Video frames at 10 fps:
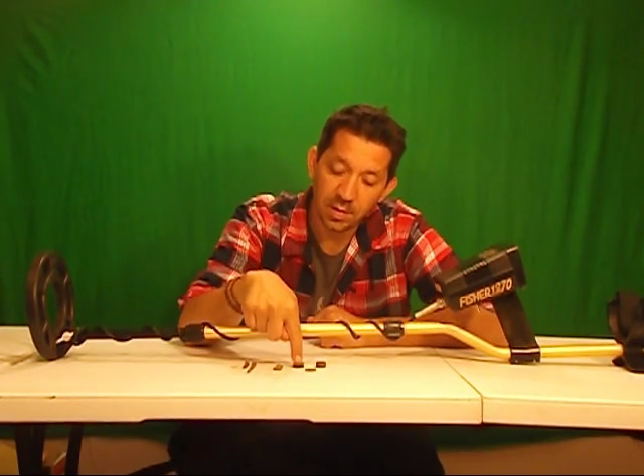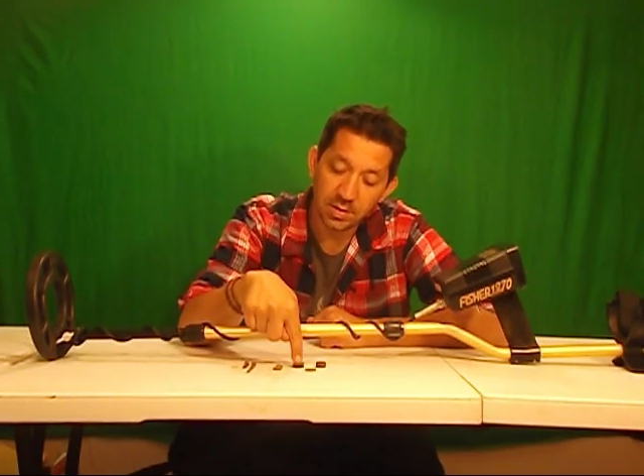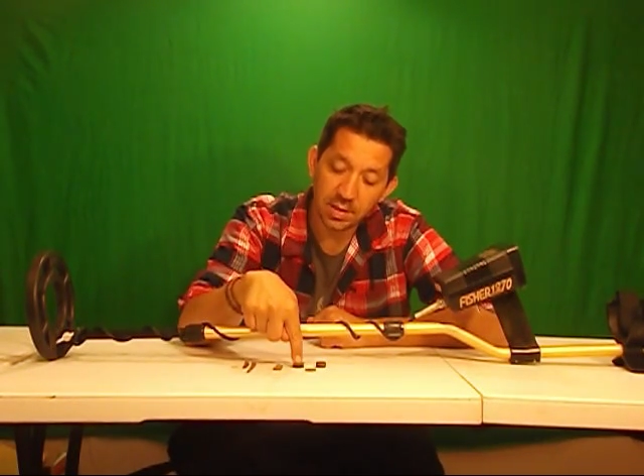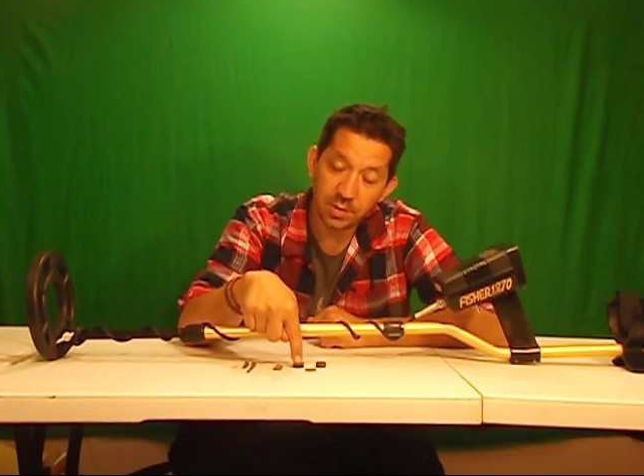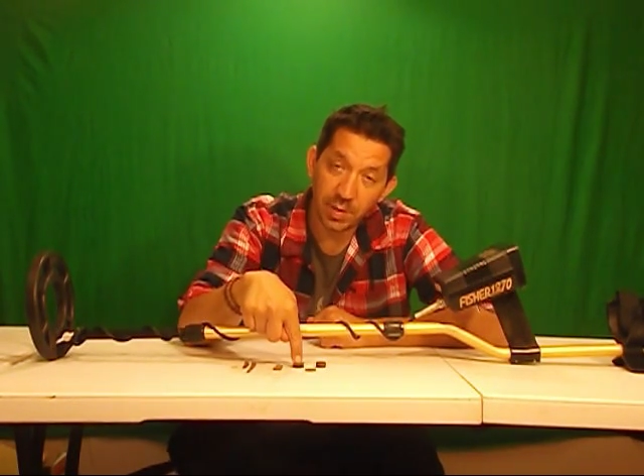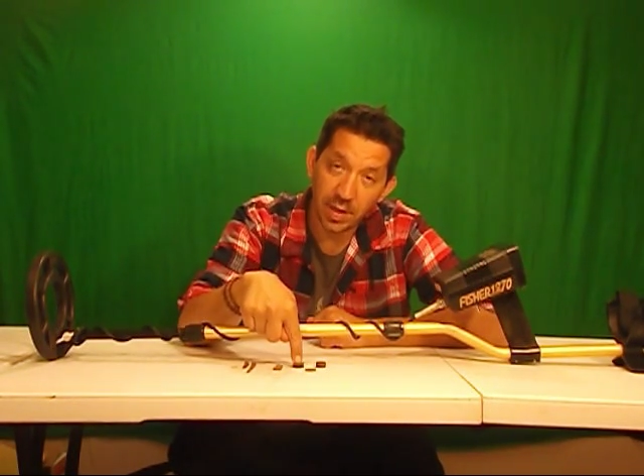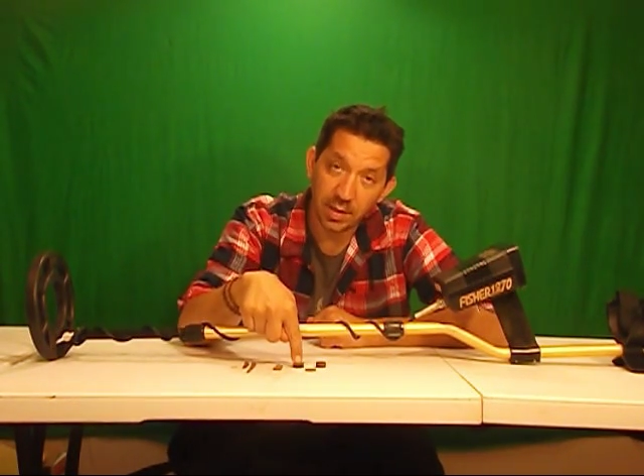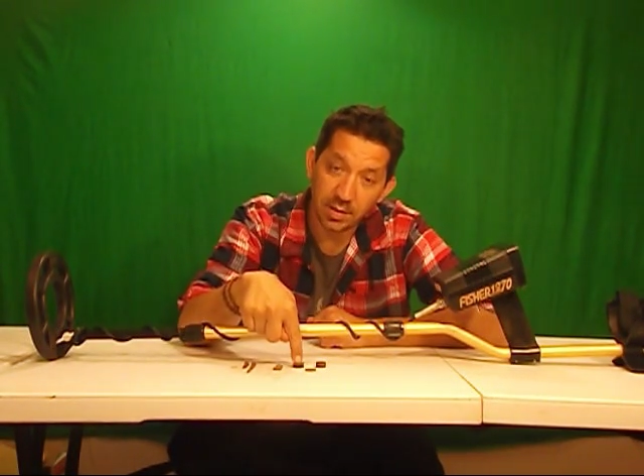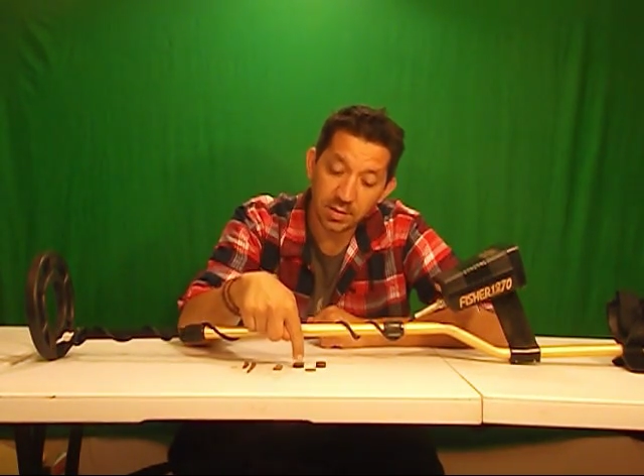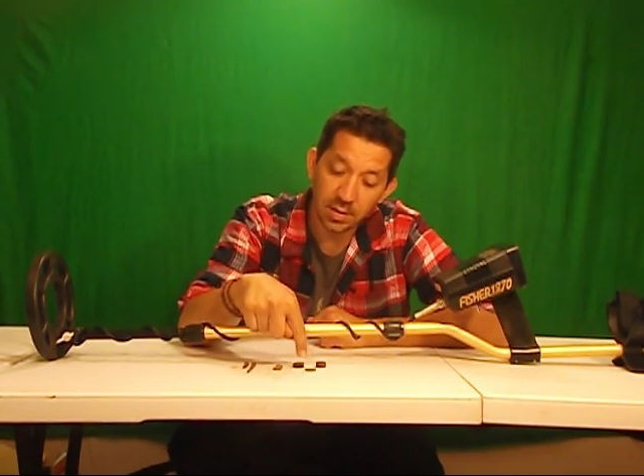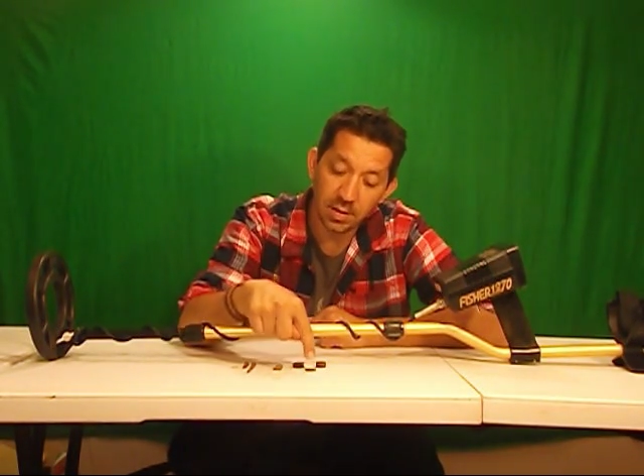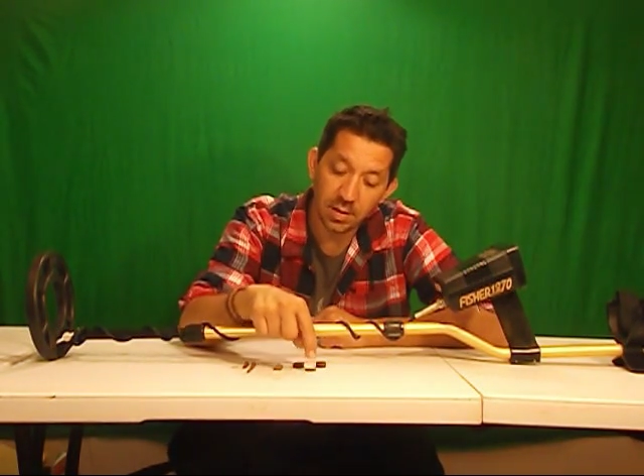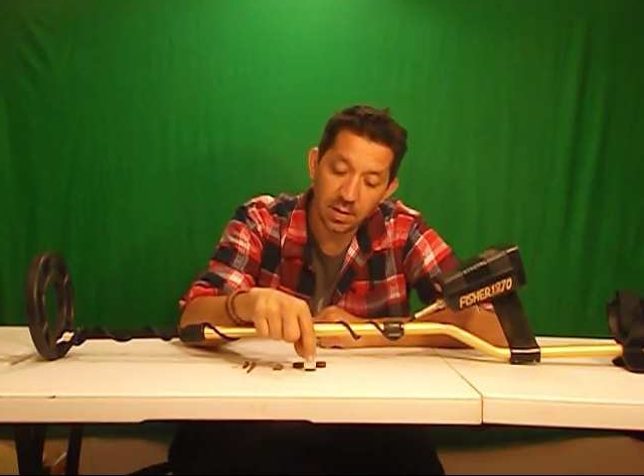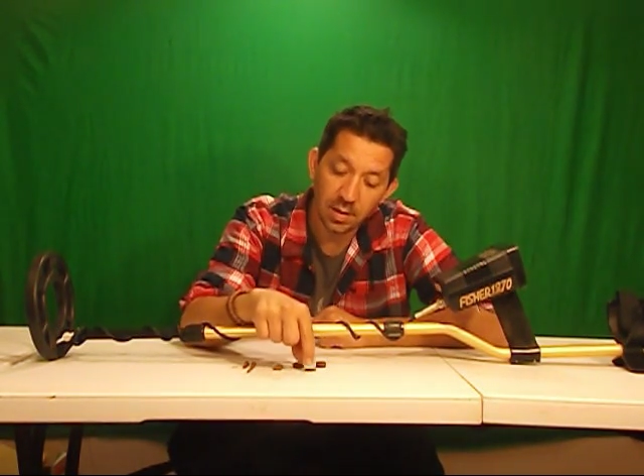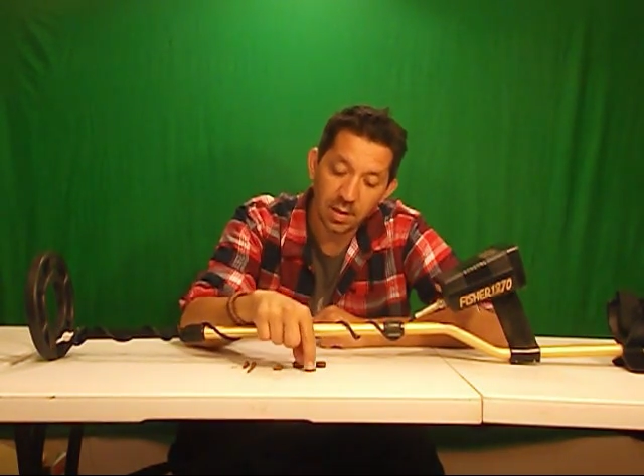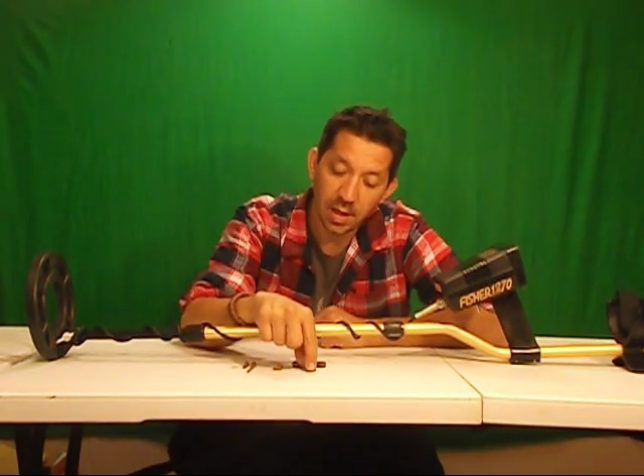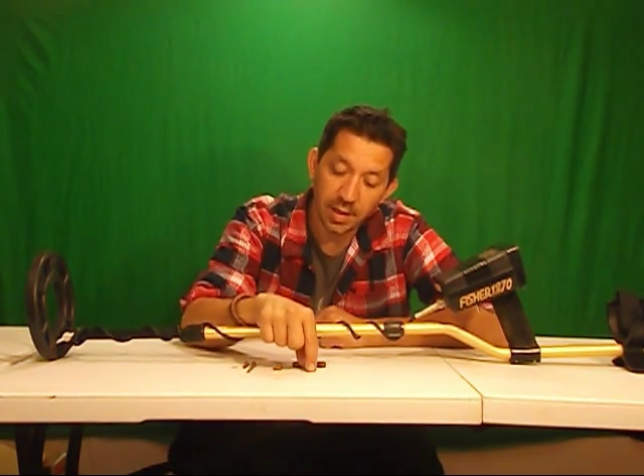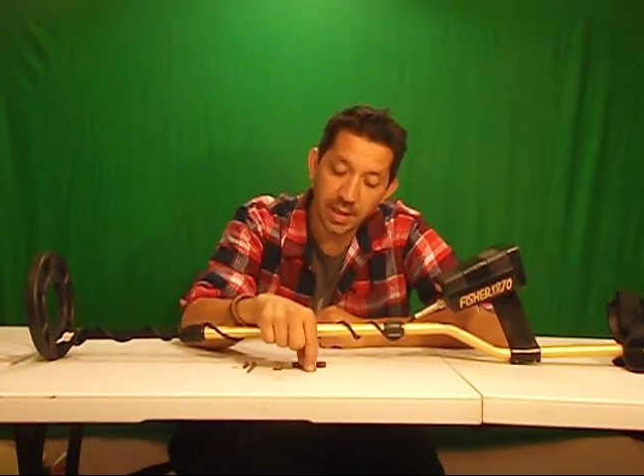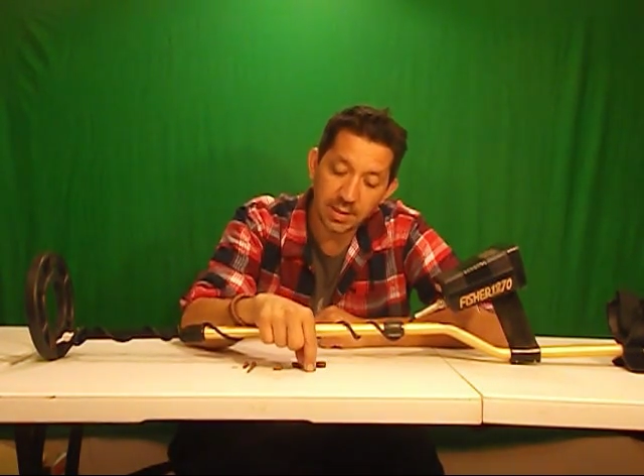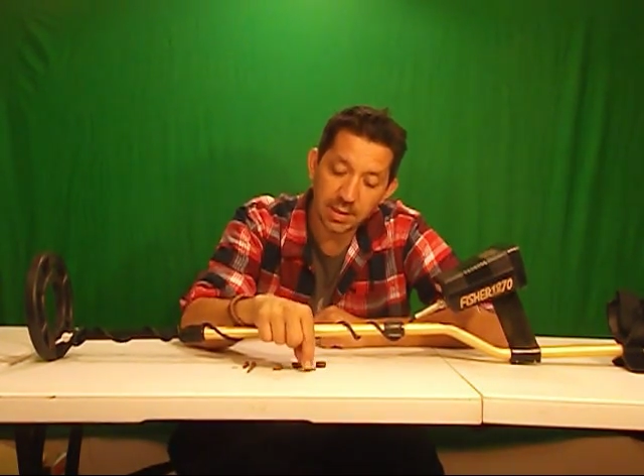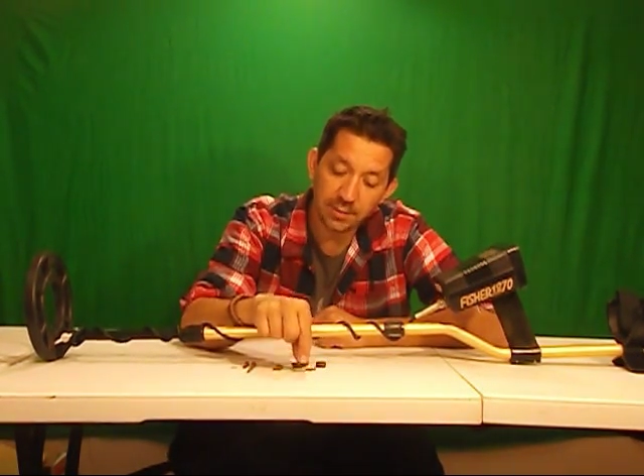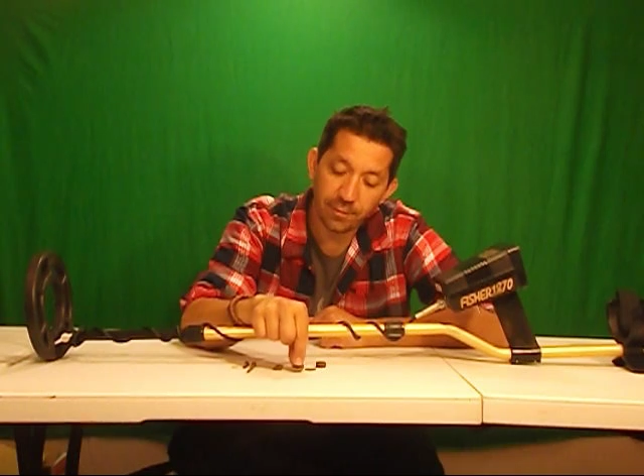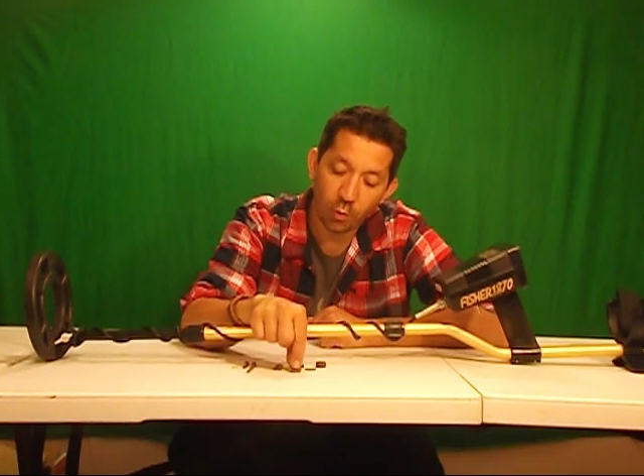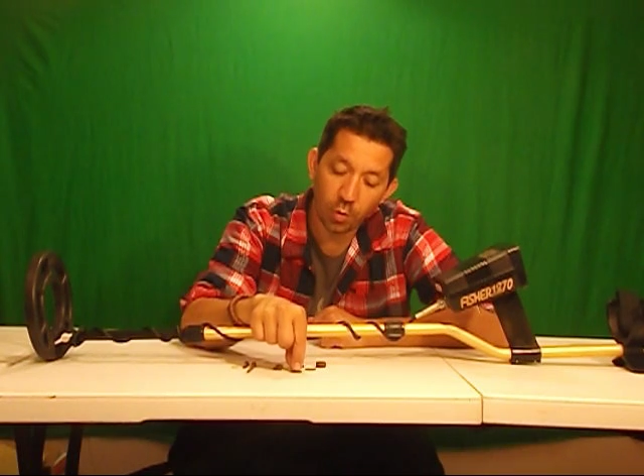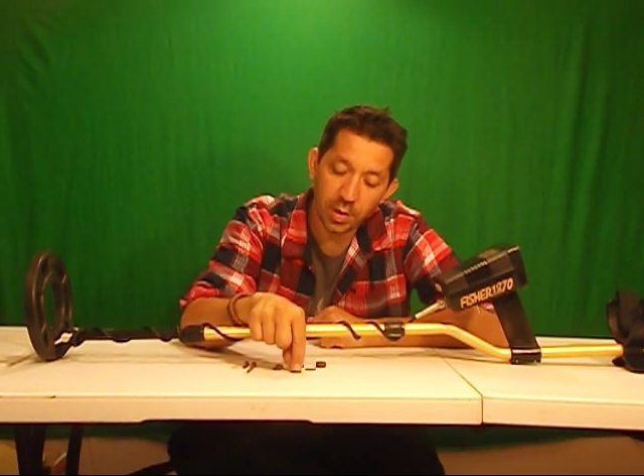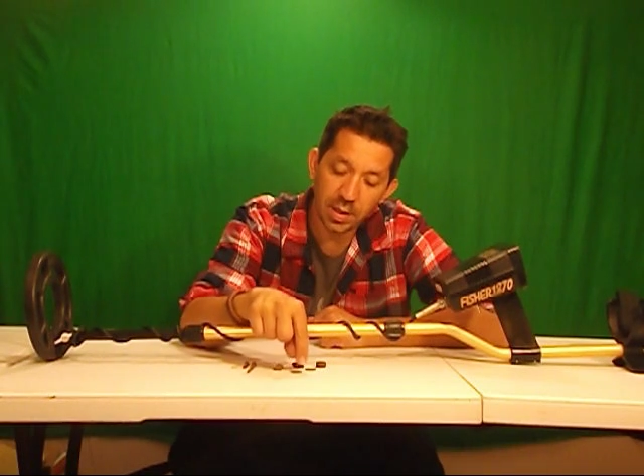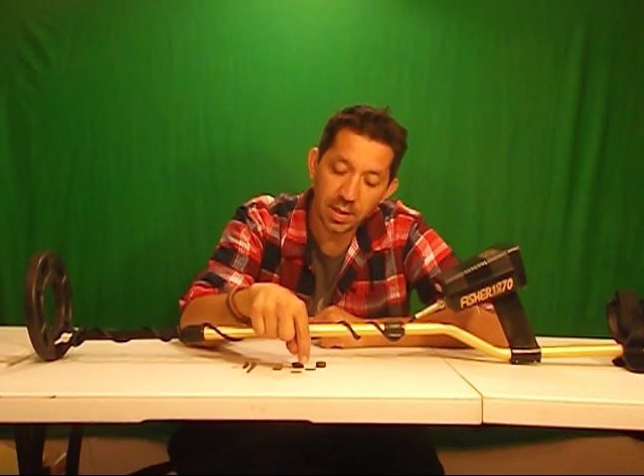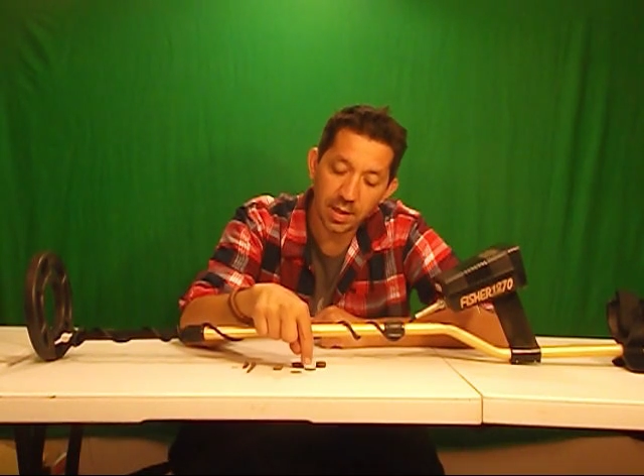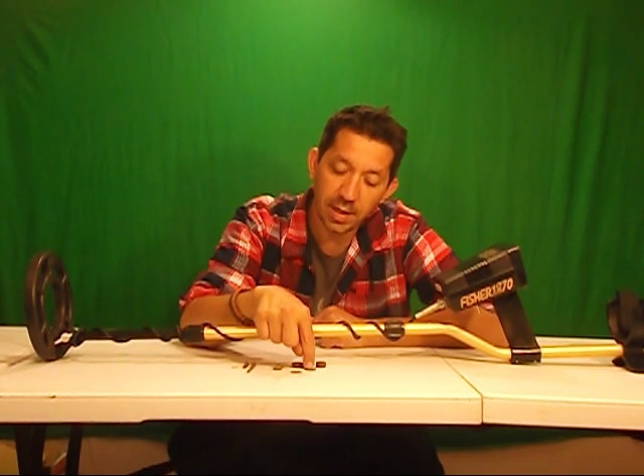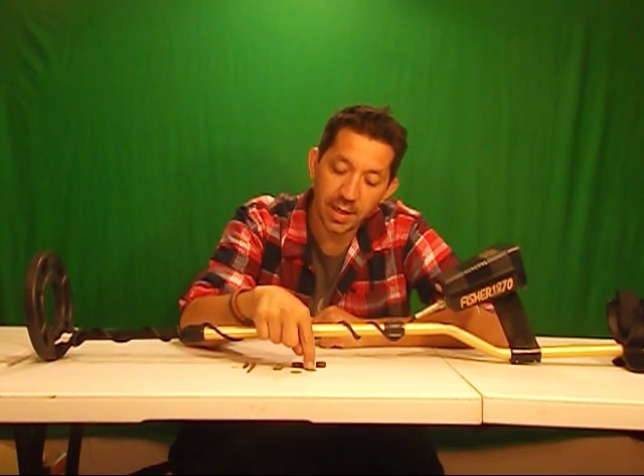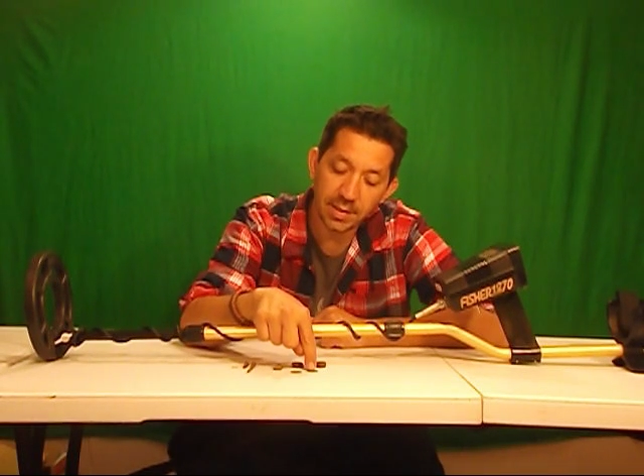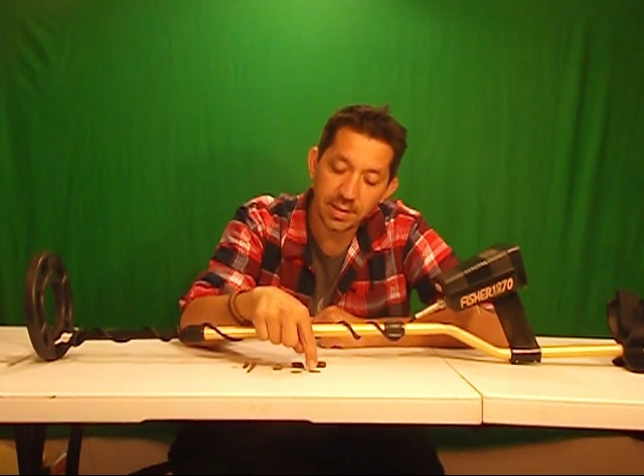6 pennies, a 1940 and a